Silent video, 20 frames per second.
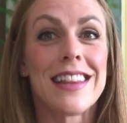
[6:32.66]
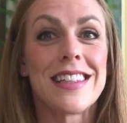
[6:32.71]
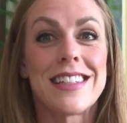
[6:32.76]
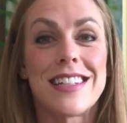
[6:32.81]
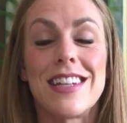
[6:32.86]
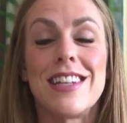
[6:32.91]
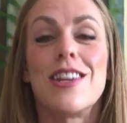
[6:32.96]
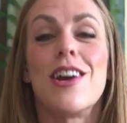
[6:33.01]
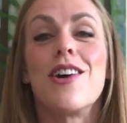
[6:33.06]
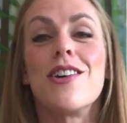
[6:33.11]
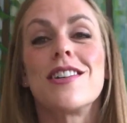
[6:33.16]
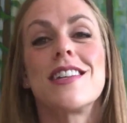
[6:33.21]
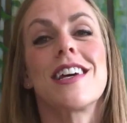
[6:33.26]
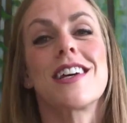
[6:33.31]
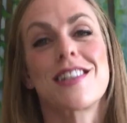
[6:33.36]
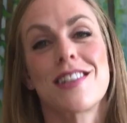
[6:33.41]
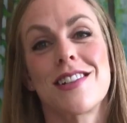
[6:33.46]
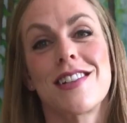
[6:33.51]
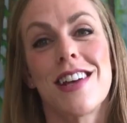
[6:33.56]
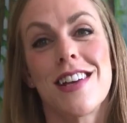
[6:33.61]
she knows
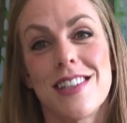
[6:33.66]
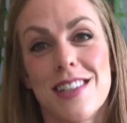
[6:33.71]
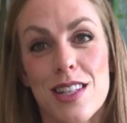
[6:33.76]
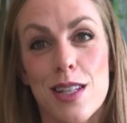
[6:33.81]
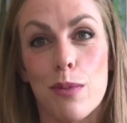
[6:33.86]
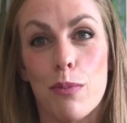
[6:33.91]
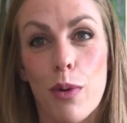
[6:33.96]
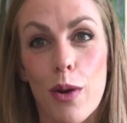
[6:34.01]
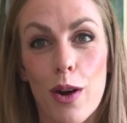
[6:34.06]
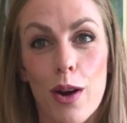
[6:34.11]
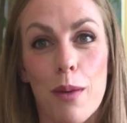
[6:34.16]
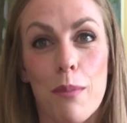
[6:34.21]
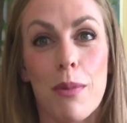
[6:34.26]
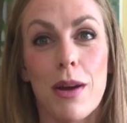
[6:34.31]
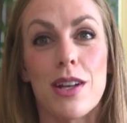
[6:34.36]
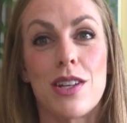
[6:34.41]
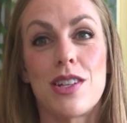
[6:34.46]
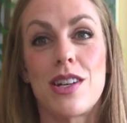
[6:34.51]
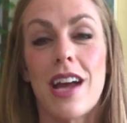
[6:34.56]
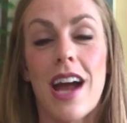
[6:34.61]
exercise is important,
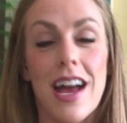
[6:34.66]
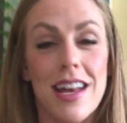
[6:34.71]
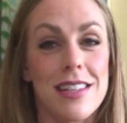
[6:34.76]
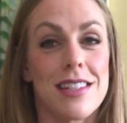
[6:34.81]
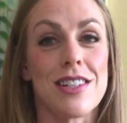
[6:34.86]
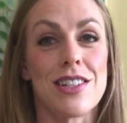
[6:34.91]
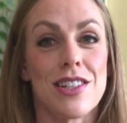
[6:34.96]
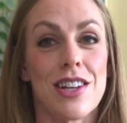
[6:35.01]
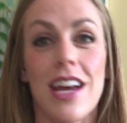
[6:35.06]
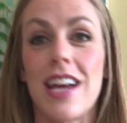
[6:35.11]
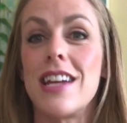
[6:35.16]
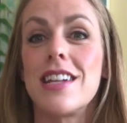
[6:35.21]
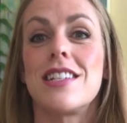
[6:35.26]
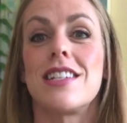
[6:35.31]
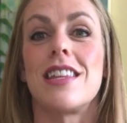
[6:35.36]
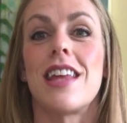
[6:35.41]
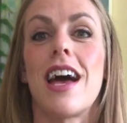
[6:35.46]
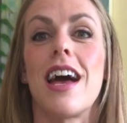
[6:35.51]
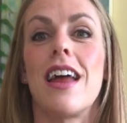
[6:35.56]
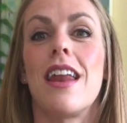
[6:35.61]
but she hasn't
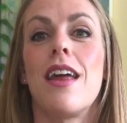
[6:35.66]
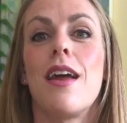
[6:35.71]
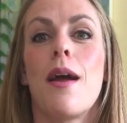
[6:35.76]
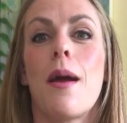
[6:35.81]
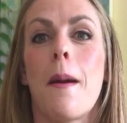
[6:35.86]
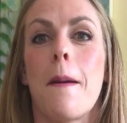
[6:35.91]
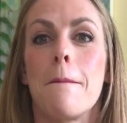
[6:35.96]
changed that.